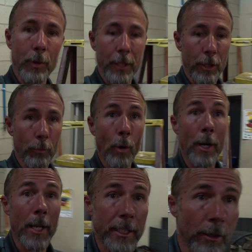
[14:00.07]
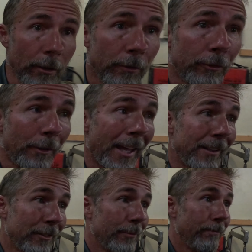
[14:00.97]
really going to run on here. So
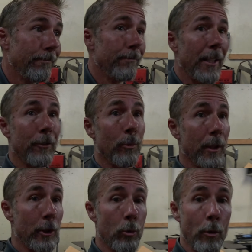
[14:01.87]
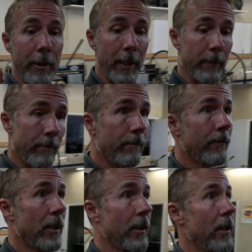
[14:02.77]
that's a really cool thing.
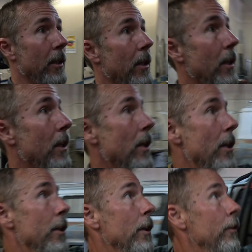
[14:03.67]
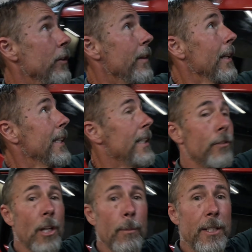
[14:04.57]
You can see the
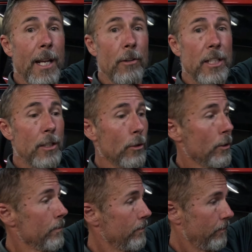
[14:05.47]
leads coming down here.